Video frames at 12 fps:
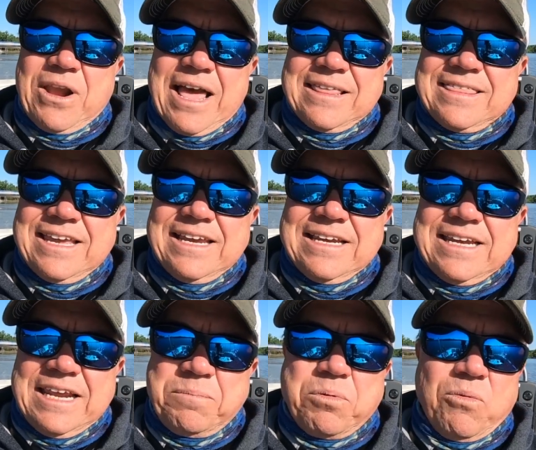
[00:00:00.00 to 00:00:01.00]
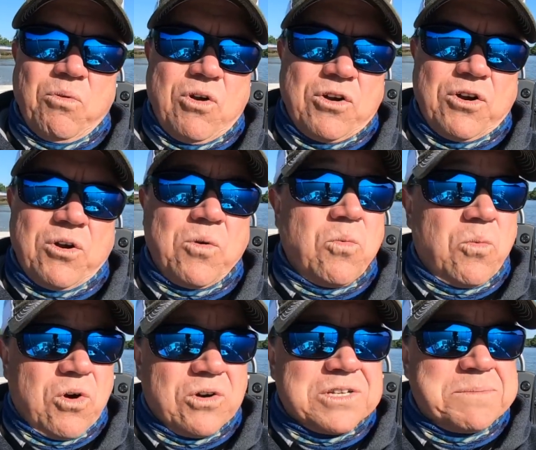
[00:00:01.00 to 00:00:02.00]
I think deeper water
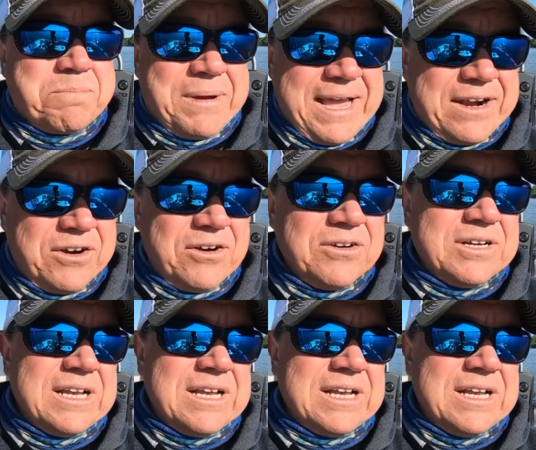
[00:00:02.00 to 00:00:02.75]
works better.